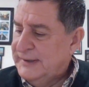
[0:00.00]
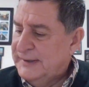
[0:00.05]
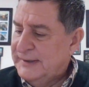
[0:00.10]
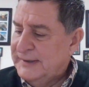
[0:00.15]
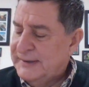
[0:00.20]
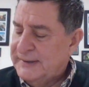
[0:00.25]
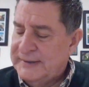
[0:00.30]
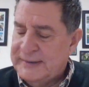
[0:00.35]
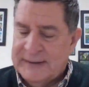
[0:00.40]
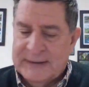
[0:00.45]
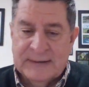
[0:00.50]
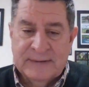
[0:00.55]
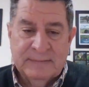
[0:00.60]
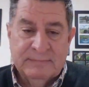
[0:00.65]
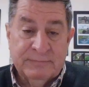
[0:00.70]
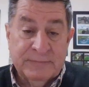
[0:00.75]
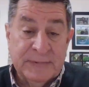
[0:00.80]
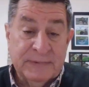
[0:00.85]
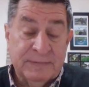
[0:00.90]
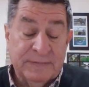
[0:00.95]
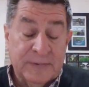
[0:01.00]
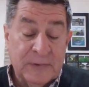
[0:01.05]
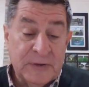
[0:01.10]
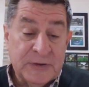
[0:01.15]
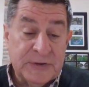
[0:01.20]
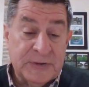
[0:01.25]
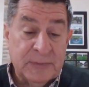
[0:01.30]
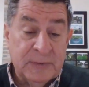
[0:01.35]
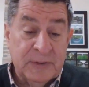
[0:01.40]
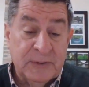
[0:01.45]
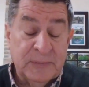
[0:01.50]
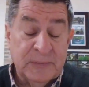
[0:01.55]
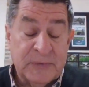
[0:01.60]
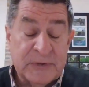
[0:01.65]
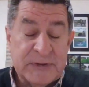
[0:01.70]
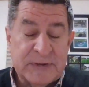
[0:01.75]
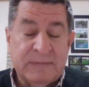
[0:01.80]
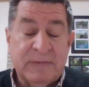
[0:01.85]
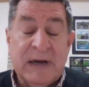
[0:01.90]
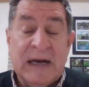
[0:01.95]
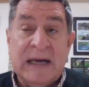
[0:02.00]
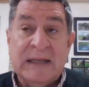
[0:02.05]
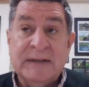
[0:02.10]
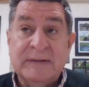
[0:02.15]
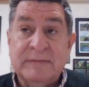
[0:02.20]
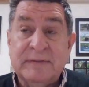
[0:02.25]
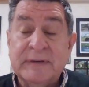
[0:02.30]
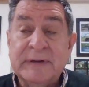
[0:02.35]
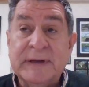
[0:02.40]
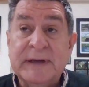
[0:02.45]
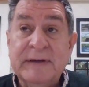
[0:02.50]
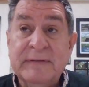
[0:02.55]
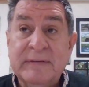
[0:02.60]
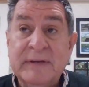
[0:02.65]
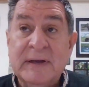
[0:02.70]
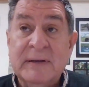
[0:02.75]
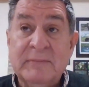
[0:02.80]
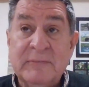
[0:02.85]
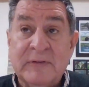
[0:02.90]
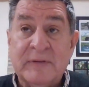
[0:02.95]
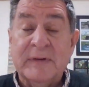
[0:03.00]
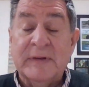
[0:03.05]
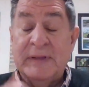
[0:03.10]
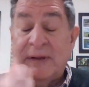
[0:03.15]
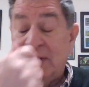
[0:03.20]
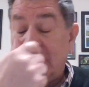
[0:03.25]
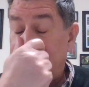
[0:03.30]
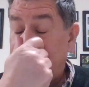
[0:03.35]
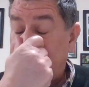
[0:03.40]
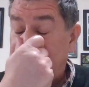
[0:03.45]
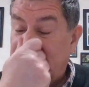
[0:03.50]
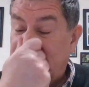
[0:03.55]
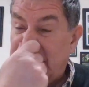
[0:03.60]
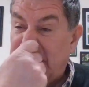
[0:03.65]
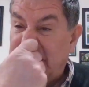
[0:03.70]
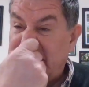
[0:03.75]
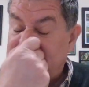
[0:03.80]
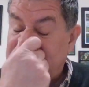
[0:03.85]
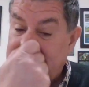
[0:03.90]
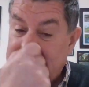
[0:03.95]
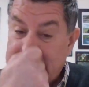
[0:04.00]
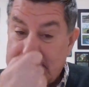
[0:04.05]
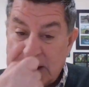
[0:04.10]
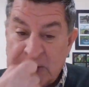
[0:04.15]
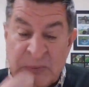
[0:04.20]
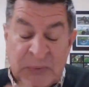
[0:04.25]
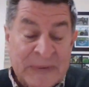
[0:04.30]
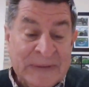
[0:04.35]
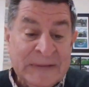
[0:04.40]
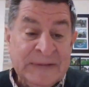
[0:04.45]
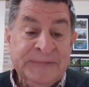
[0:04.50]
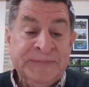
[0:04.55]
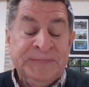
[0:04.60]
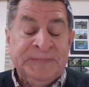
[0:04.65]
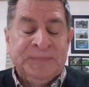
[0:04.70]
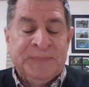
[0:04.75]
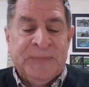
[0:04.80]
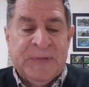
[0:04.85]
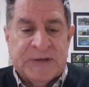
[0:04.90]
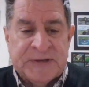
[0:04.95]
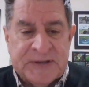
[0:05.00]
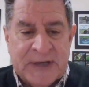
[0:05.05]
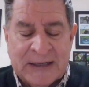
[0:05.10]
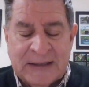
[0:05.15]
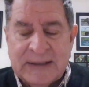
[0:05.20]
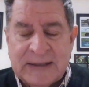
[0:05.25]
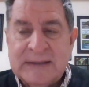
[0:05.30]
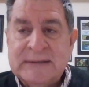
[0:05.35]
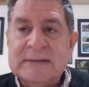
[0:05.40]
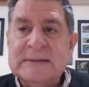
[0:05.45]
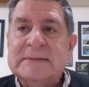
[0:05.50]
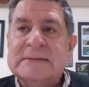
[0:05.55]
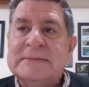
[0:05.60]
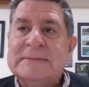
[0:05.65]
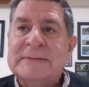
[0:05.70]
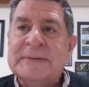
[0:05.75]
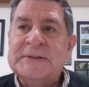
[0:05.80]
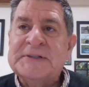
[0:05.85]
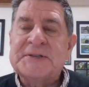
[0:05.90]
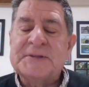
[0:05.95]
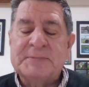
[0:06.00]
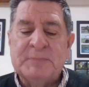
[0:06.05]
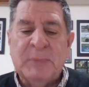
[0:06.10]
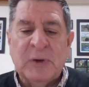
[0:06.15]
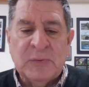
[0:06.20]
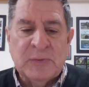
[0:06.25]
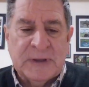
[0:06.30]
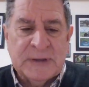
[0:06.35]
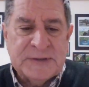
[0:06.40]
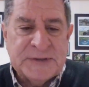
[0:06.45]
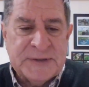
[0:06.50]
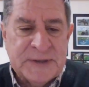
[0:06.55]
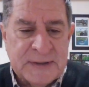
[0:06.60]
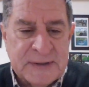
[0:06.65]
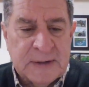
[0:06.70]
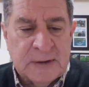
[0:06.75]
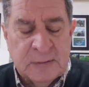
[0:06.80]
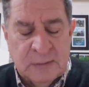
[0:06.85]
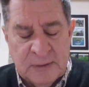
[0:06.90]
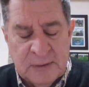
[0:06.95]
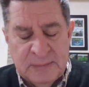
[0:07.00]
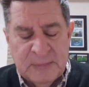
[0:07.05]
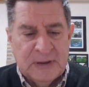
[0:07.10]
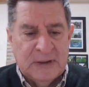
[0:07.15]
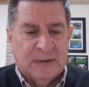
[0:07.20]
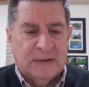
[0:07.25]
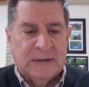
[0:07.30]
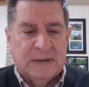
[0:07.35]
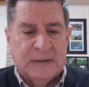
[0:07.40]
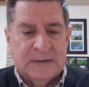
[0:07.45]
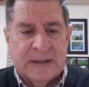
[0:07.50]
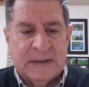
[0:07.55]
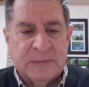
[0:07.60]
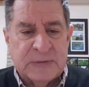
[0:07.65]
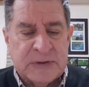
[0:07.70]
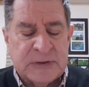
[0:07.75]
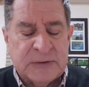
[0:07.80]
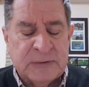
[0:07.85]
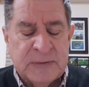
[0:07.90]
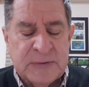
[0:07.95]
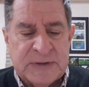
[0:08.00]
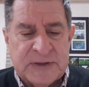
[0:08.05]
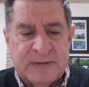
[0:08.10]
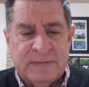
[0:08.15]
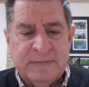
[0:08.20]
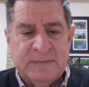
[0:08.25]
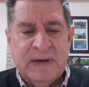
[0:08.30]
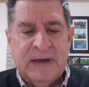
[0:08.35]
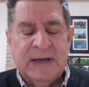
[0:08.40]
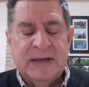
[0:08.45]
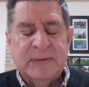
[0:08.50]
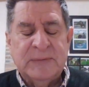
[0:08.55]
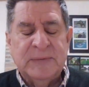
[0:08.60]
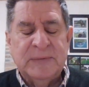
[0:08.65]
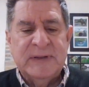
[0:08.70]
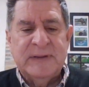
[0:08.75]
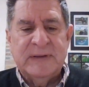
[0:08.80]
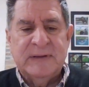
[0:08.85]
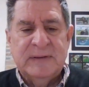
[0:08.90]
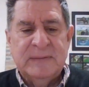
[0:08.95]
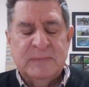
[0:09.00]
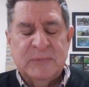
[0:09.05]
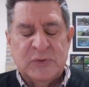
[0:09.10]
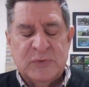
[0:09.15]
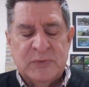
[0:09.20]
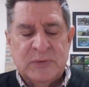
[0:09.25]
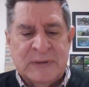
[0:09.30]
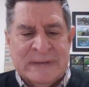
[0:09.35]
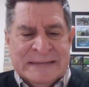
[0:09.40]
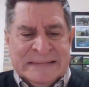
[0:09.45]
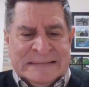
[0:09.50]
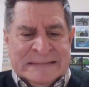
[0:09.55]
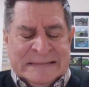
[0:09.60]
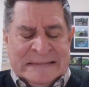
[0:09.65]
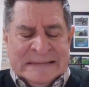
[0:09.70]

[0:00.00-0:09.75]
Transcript: And the first one was, Father, forgive them, for they know not what they do. Second was spoken to the criminal that was crucified with him, who